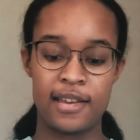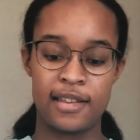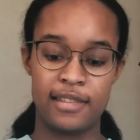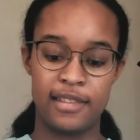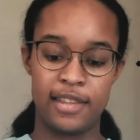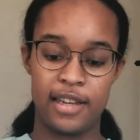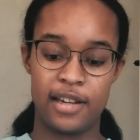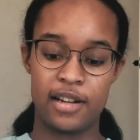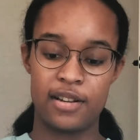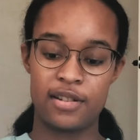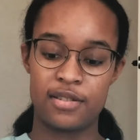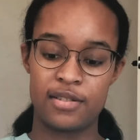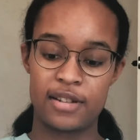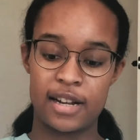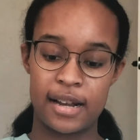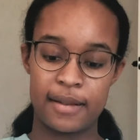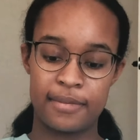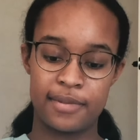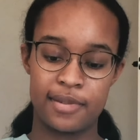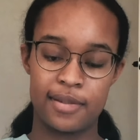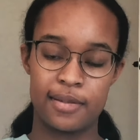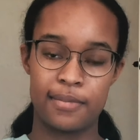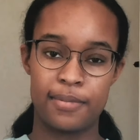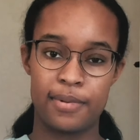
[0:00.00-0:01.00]
The ear
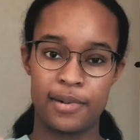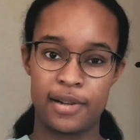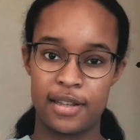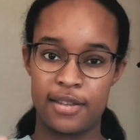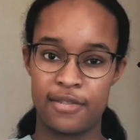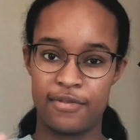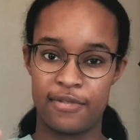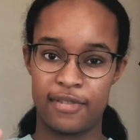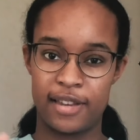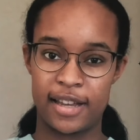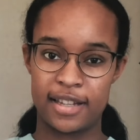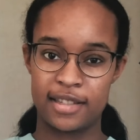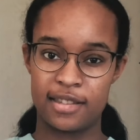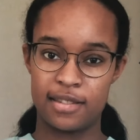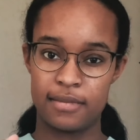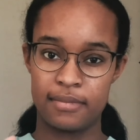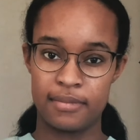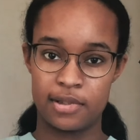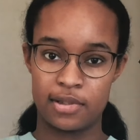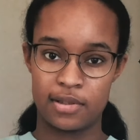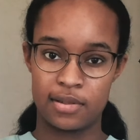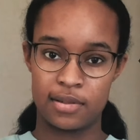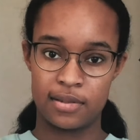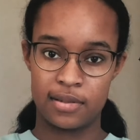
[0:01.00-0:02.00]
shafts are pretty
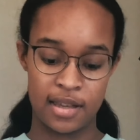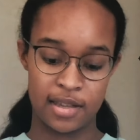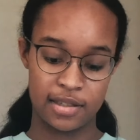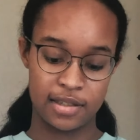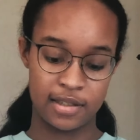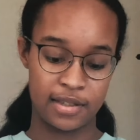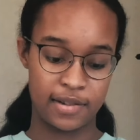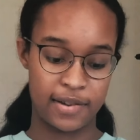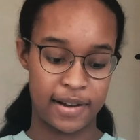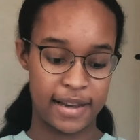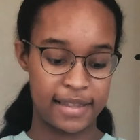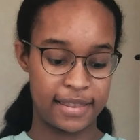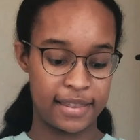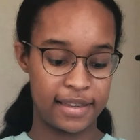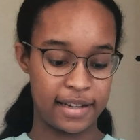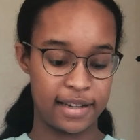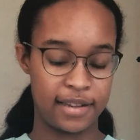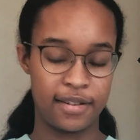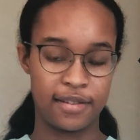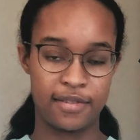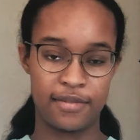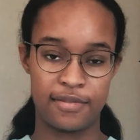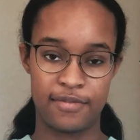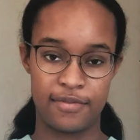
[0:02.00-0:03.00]
flexible, so I think
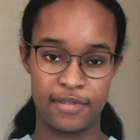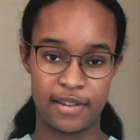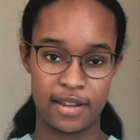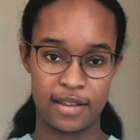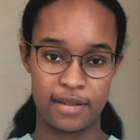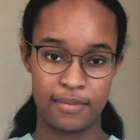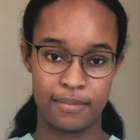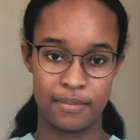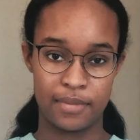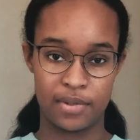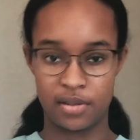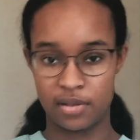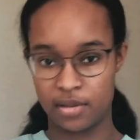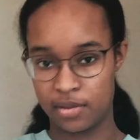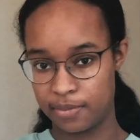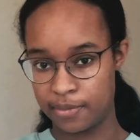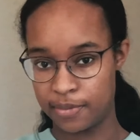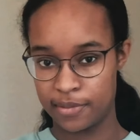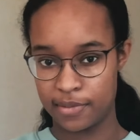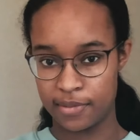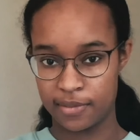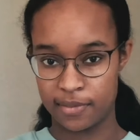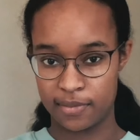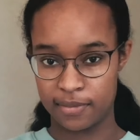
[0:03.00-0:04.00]
it'll fit
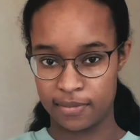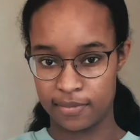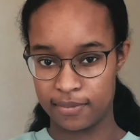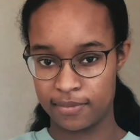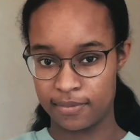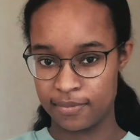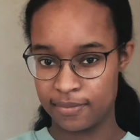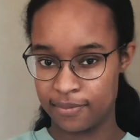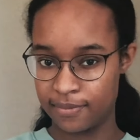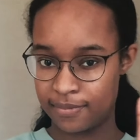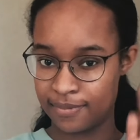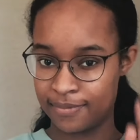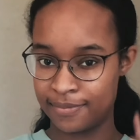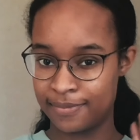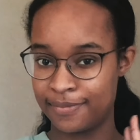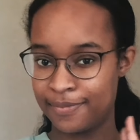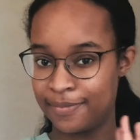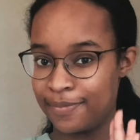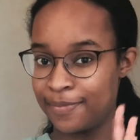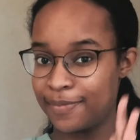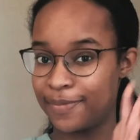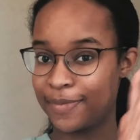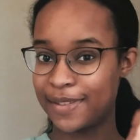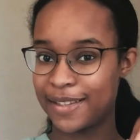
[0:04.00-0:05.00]
multiple
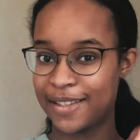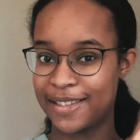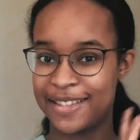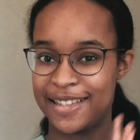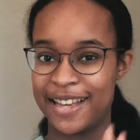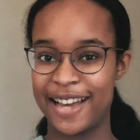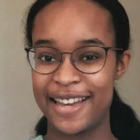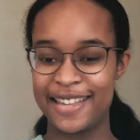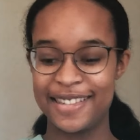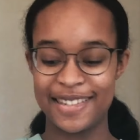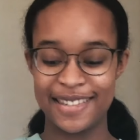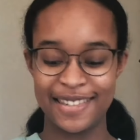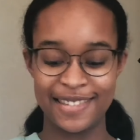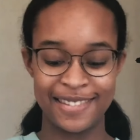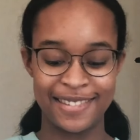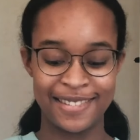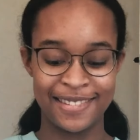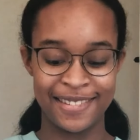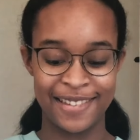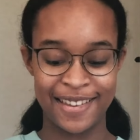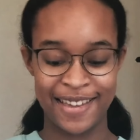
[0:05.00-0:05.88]
sizes.